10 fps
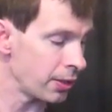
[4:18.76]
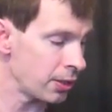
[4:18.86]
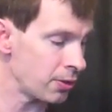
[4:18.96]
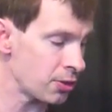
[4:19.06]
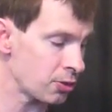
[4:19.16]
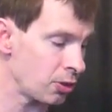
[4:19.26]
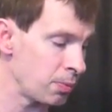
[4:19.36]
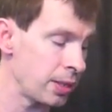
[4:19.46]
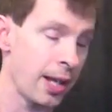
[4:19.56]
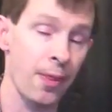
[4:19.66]
here it's just going
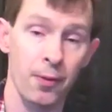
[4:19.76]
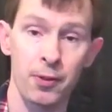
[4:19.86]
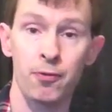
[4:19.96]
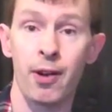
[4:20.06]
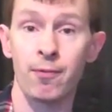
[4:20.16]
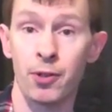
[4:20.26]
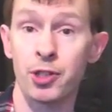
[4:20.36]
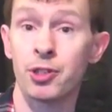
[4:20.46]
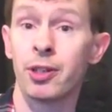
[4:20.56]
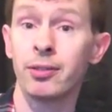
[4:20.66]
to be a third fret
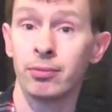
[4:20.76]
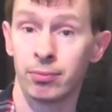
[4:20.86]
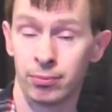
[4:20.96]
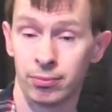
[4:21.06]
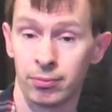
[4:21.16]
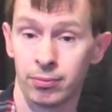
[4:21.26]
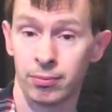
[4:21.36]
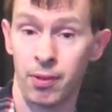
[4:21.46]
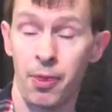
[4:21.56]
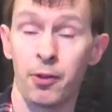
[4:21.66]
first string,
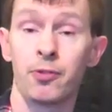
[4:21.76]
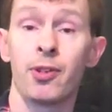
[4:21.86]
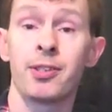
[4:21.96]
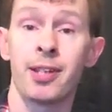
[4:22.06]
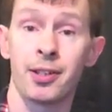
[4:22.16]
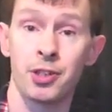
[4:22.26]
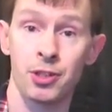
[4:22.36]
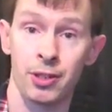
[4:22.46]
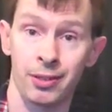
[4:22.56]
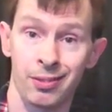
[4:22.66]
third fret second
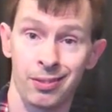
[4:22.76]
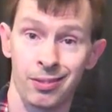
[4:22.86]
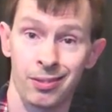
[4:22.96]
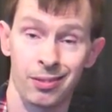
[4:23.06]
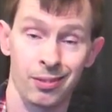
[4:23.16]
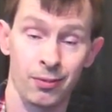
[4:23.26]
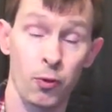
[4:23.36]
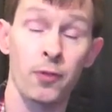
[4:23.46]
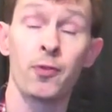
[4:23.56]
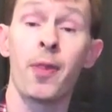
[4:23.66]
string,
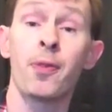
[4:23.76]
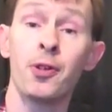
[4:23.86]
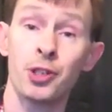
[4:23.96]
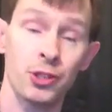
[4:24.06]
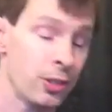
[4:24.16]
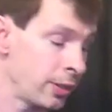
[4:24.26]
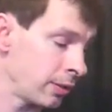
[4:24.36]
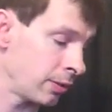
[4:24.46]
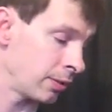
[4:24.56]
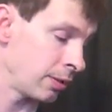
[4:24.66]
fourth fret third
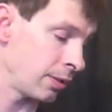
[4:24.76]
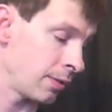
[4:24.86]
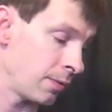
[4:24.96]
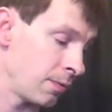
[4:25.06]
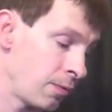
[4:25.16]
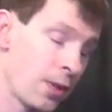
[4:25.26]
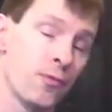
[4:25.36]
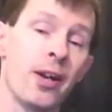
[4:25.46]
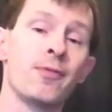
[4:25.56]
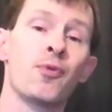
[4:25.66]
string,
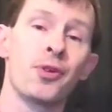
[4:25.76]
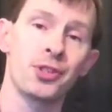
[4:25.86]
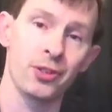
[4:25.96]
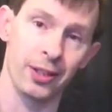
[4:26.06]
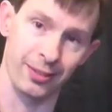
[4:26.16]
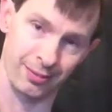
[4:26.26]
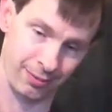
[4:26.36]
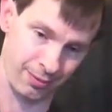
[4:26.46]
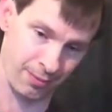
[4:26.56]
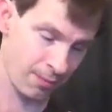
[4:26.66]
fifth fret fourth
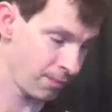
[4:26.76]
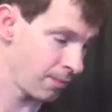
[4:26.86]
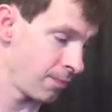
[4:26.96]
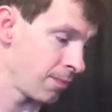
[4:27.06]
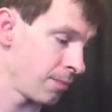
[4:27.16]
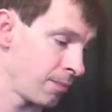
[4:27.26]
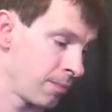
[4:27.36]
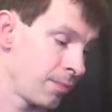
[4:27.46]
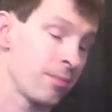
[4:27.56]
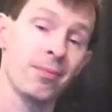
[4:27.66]
string,
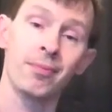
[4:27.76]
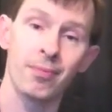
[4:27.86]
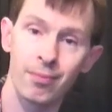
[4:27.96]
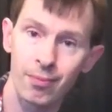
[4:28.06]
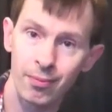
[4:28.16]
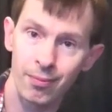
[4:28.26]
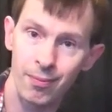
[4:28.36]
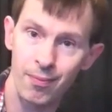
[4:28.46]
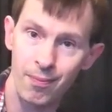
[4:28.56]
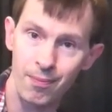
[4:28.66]

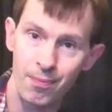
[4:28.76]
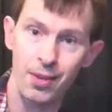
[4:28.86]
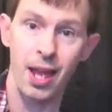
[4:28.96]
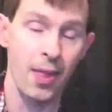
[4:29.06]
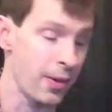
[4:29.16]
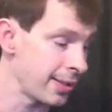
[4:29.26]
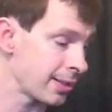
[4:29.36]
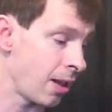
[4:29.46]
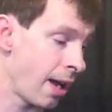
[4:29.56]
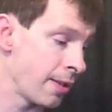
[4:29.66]
and then I
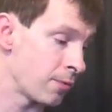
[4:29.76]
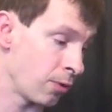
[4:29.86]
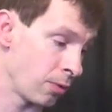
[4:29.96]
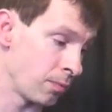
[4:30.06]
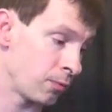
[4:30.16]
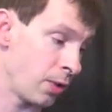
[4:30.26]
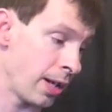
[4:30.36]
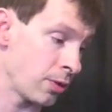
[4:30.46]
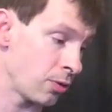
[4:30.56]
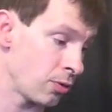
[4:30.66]
slide from
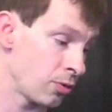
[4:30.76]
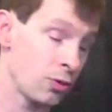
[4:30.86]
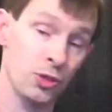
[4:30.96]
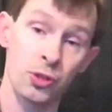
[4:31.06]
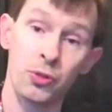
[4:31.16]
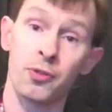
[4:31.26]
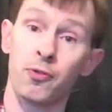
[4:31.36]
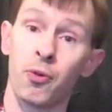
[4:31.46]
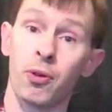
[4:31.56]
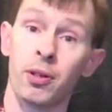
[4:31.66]
fret two to
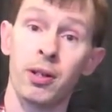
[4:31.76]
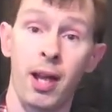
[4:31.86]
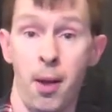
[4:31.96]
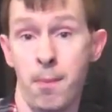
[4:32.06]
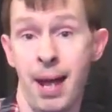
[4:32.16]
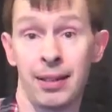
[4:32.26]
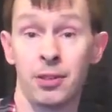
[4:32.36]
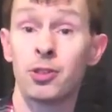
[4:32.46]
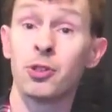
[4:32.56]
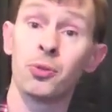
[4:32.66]
four and back
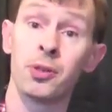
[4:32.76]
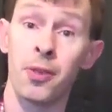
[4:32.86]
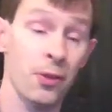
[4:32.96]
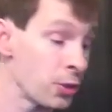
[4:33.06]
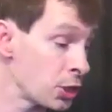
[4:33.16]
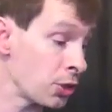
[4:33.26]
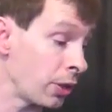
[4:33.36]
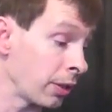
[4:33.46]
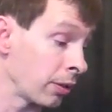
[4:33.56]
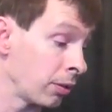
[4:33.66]
to two on the third string